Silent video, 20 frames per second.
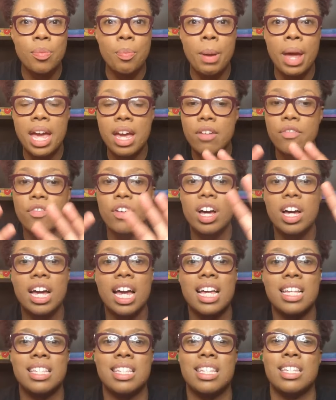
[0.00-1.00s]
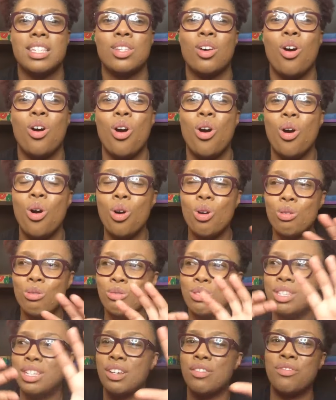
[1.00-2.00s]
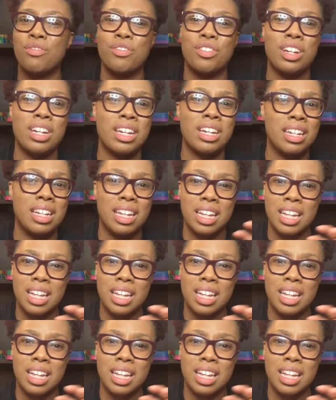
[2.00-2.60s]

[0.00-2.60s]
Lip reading: Pink Fong has this whole different,